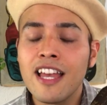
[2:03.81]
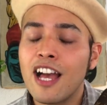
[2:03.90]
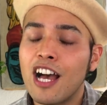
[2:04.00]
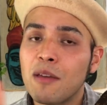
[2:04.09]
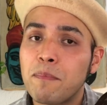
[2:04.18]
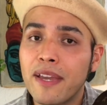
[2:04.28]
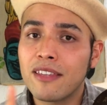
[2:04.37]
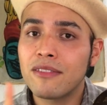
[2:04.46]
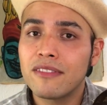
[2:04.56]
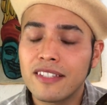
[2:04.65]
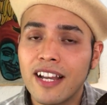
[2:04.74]
I paid
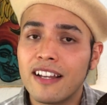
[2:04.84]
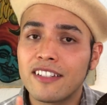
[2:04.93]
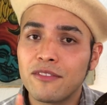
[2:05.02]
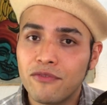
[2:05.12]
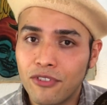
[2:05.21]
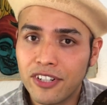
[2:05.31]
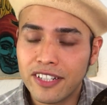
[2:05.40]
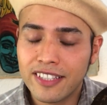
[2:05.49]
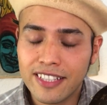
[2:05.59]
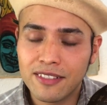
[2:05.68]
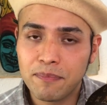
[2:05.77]
cash for
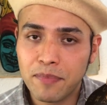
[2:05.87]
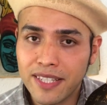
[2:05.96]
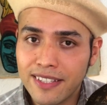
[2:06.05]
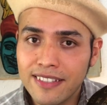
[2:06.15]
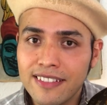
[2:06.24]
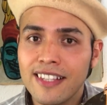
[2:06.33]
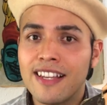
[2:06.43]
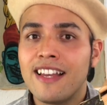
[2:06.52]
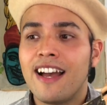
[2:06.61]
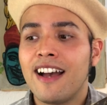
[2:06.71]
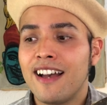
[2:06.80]
this piece,
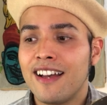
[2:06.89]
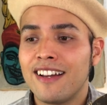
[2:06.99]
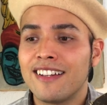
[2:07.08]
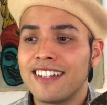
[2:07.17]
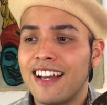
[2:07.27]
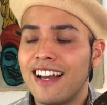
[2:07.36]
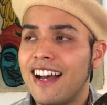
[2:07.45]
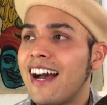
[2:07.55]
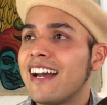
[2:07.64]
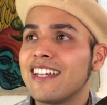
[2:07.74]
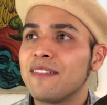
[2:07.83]
and
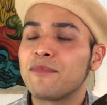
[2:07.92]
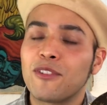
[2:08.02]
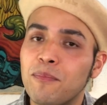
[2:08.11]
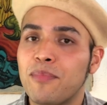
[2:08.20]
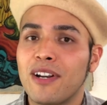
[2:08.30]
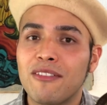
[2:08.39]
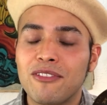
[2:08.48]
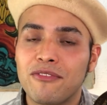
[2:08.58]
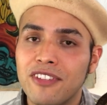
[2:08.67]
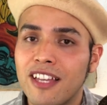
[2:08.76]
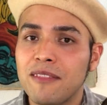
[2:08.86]
I am so proud
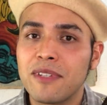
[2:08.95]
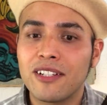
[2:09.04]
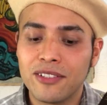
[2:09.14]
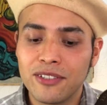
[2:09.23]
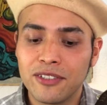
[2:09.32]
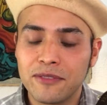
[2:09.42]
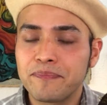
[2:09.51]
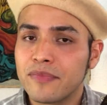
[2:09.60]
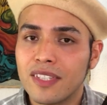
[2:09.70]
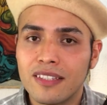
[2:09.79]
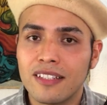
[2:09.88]
of that because
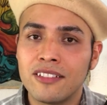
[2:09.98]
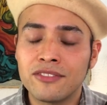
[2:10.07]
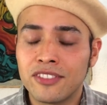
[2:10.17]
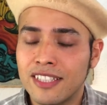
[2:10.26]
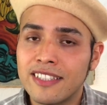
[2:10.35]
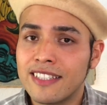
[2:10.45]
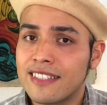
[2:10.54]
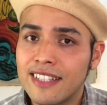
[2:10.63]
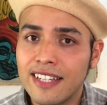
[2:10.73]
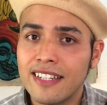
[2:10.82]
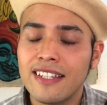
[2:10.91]
until this
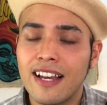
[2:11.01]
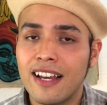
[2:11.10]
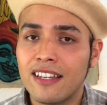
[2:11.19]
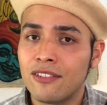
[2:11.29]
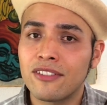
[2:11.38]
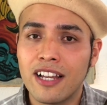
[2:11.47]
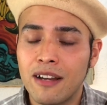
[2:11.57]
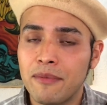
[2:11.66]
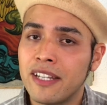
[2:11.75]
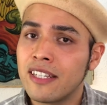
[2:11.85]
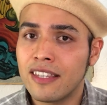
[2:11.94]
day I don't have
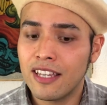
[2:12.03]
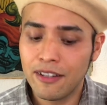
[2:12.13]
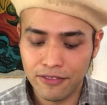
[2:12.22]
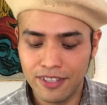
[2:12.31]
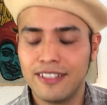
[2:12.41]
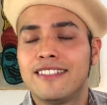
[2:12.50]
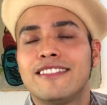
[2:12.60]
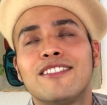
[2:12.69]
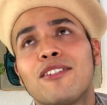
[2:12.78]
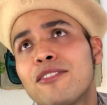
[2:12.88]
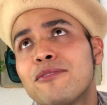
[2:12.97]
any debt.
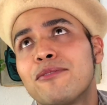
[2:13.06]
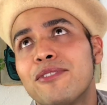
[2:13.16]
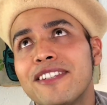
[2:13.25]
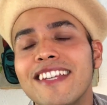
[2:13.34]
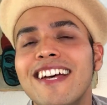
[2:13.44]
Knock on wood.